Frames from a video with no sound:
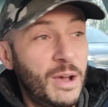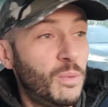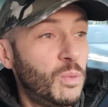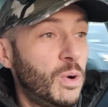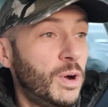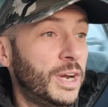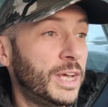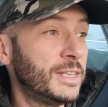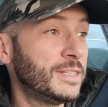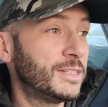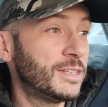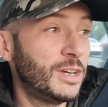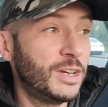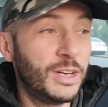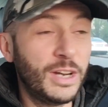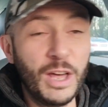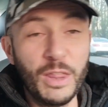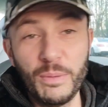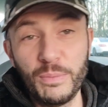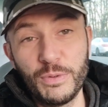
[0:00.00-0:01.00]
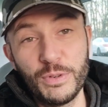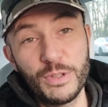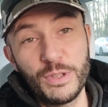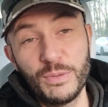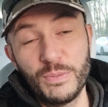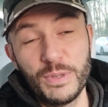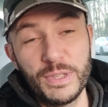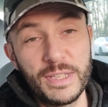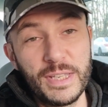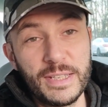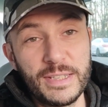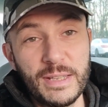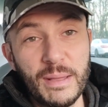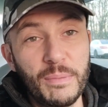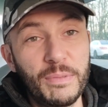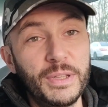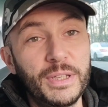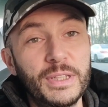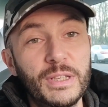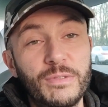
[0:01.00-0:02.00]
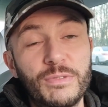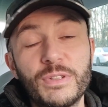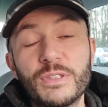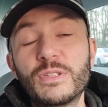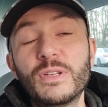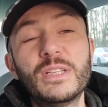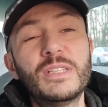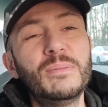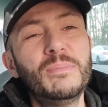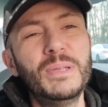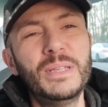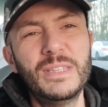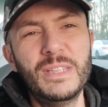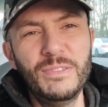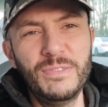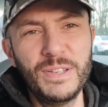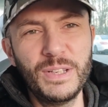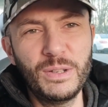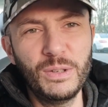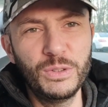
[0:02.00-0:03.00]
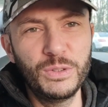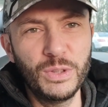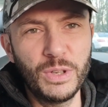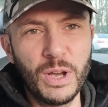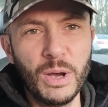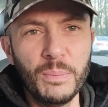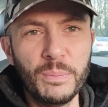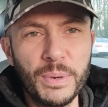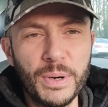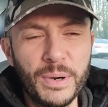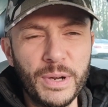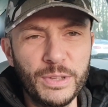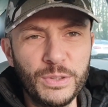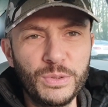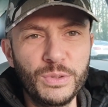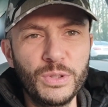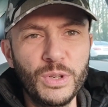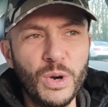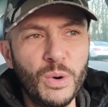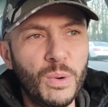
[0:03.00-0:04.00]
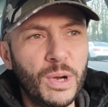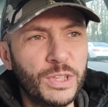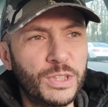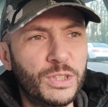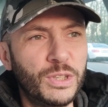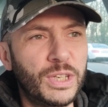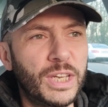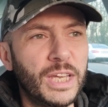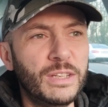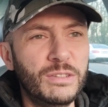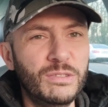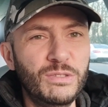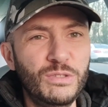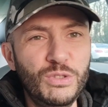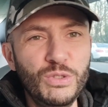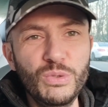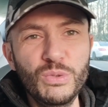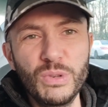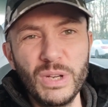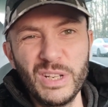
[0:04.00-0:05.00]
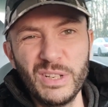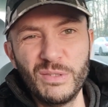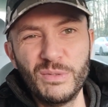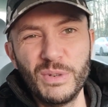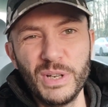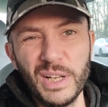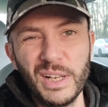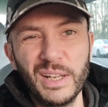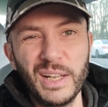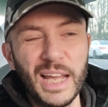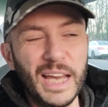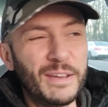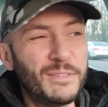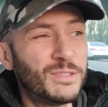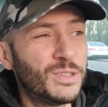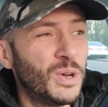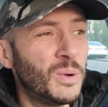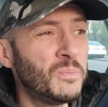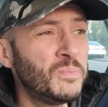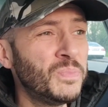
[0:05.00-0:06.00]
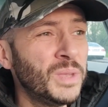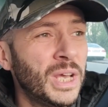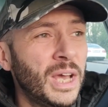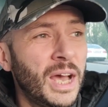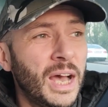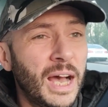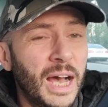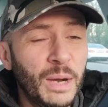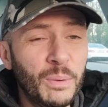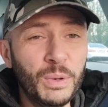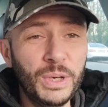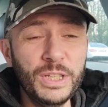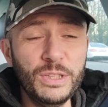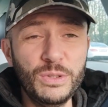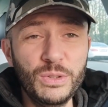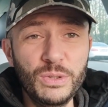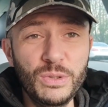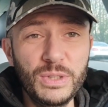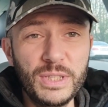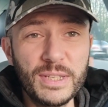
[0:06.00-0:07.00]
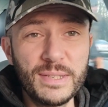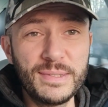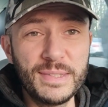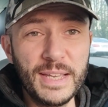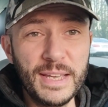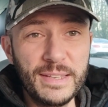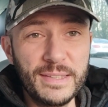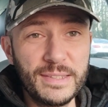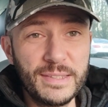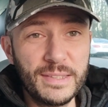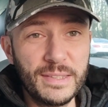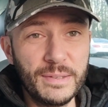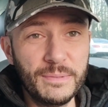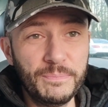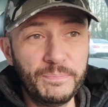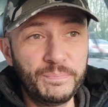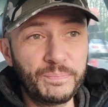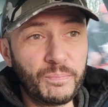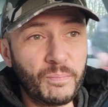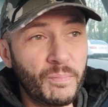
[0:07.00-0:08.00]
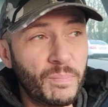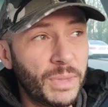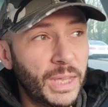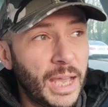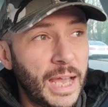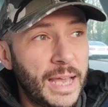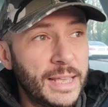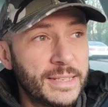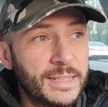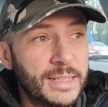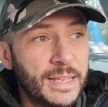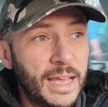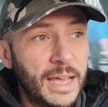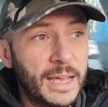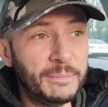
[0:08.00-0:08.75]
one answer, another person will say something different. So it's a bit difficult to compare and to know what you can do in real life. So I wanted to do this test as